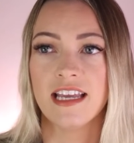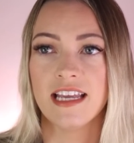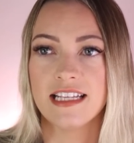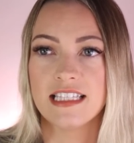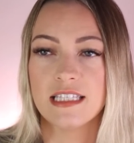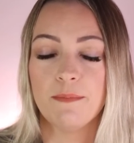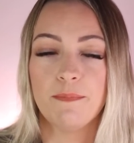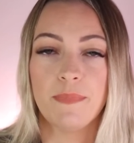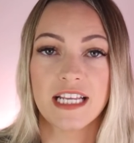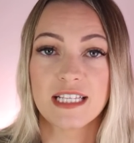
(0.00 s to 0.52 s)

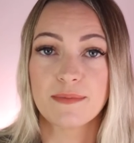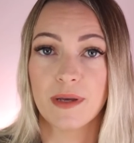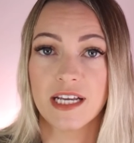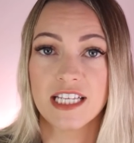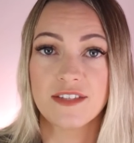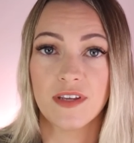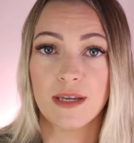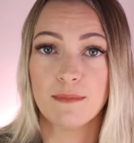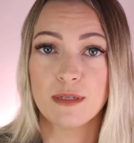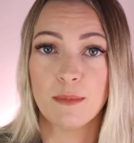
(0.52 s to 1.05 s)
it's the best
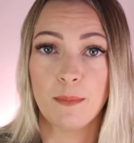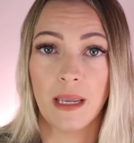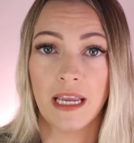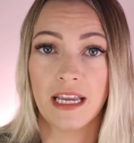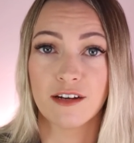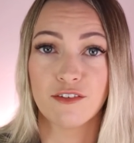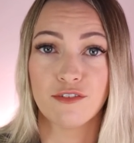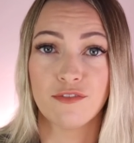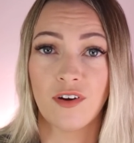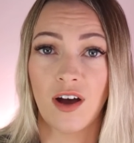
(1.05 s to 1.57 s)
place for him to be
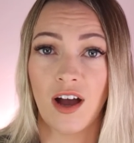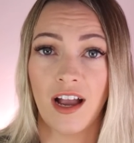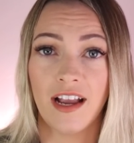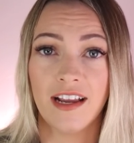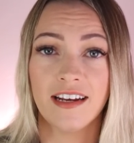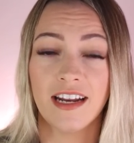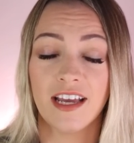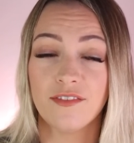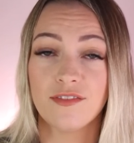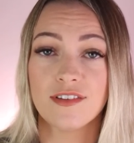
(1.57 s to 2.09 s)
in a
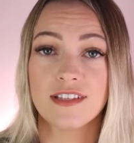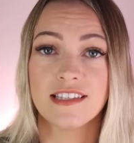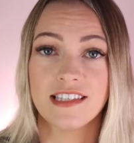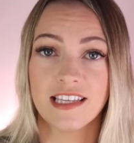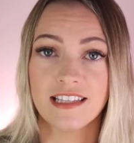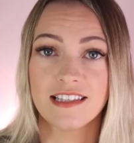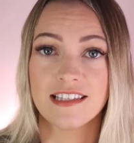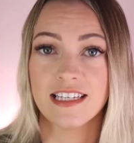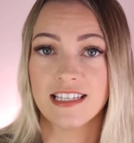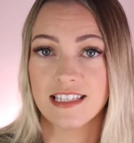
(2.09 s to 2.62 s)
fight. Ever
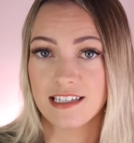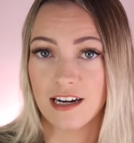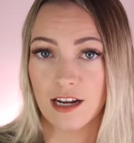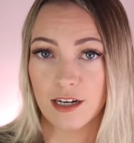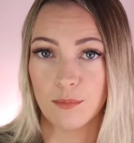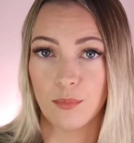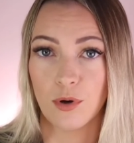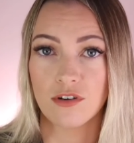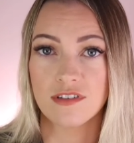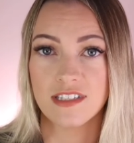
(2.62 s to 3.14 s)
since he
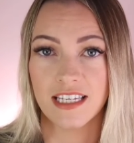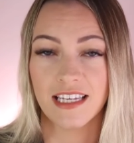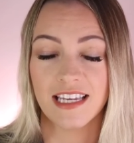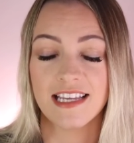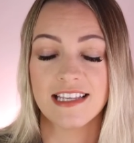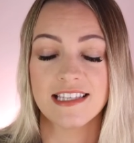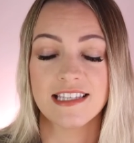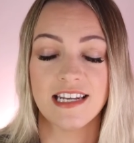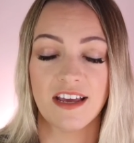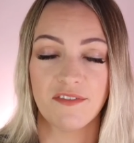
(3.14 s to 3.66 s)
started boxing,
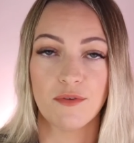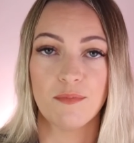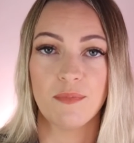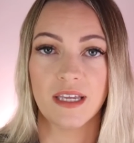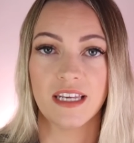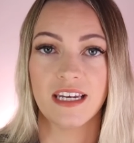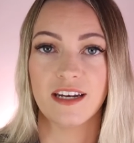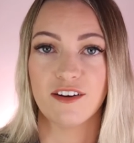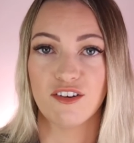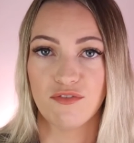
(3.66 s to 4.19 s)
he's never
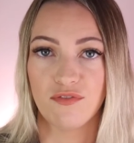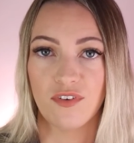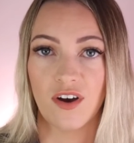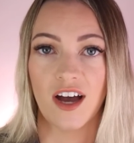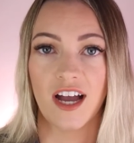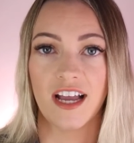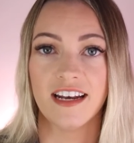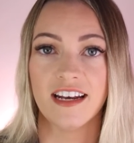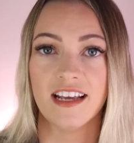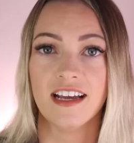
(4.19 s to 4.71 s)
been in a
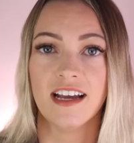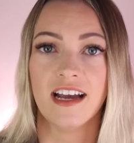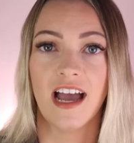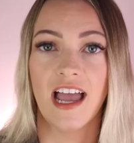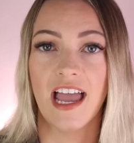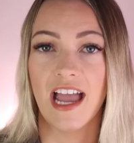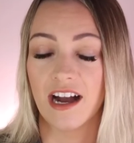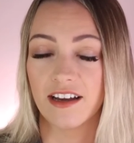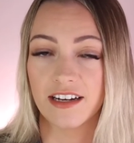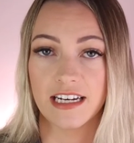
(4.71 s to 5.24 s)
fight
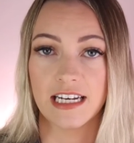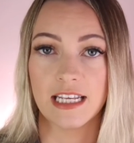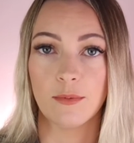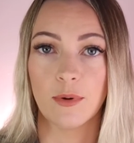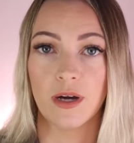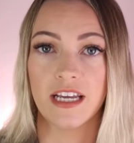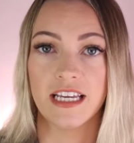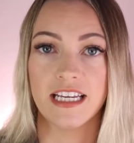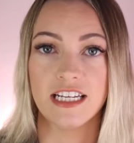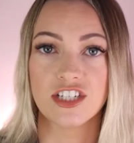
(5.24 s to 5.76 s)
out
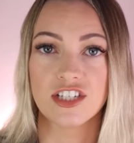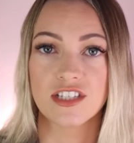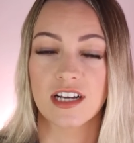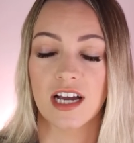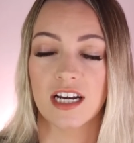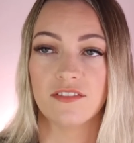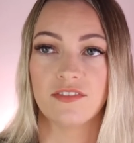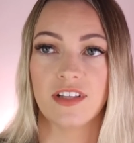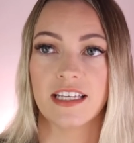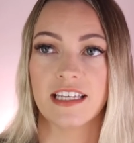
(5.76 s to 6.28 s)
anyway. It just
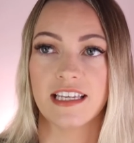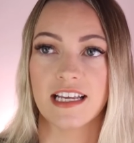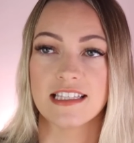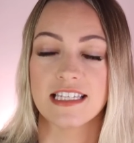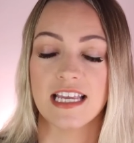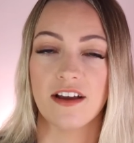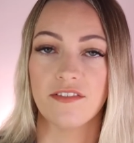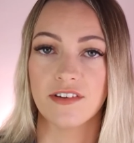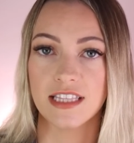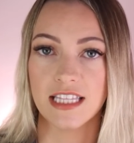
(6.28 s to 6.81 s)
kind of like
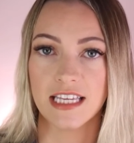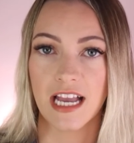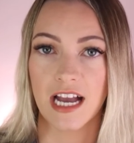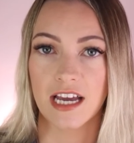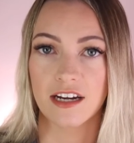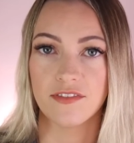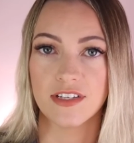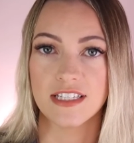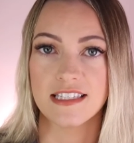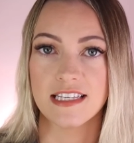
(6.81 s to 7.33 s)
gets everything
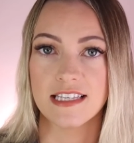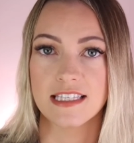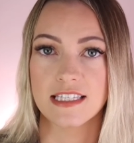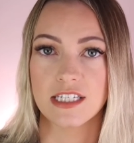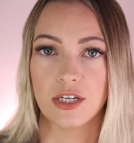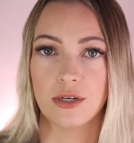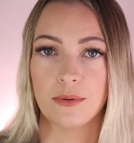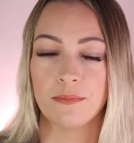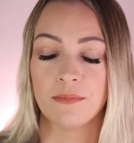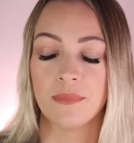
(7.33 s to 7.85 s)
out of his
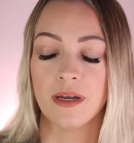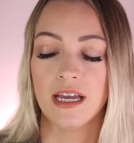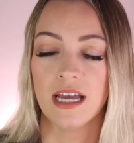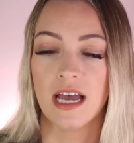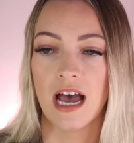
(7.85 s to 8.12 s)
system.